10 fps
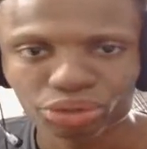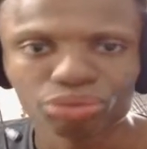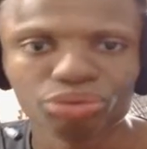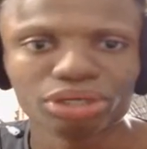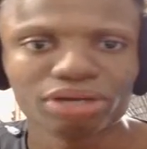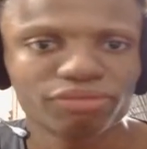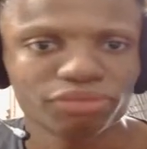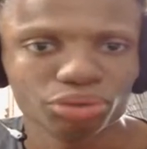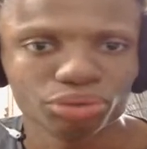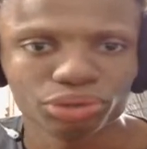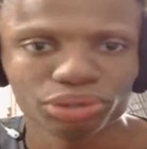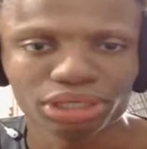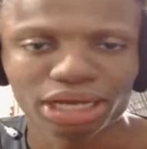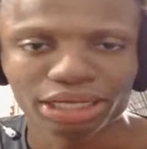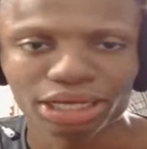You give you
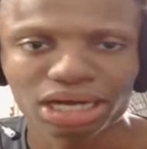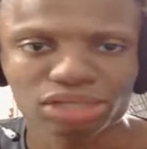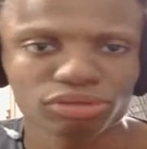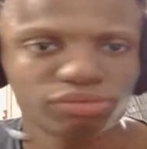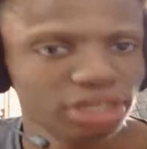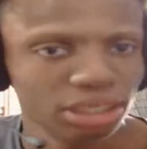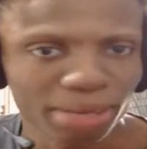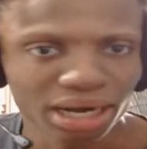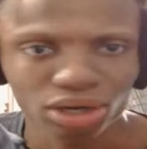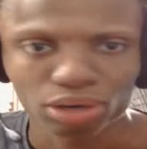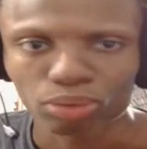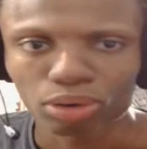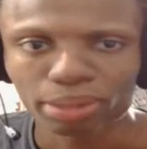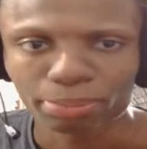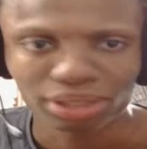like ask for feedback on
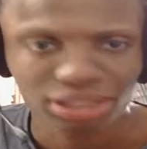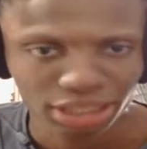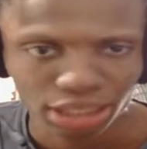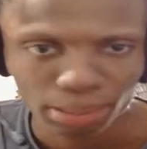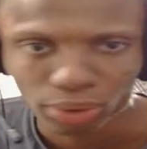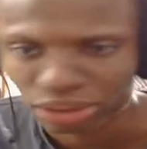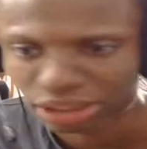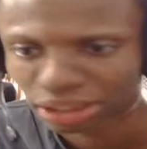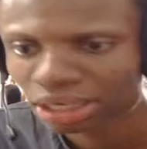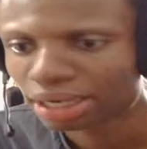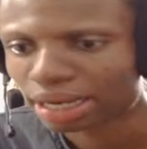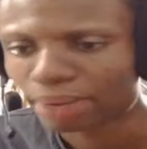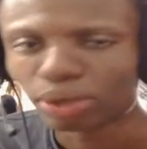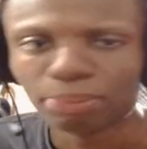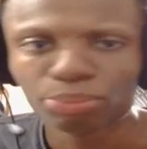what people think about it, like
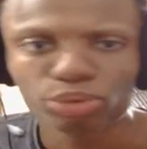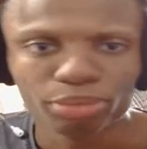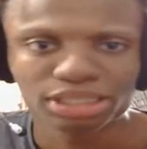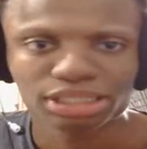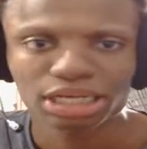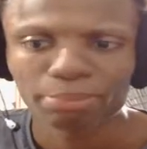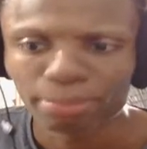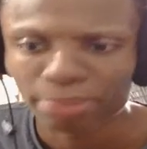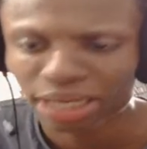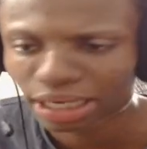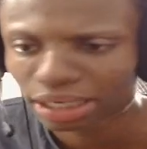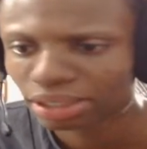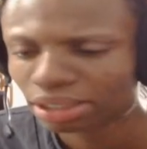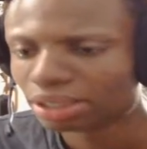what improvements can be made.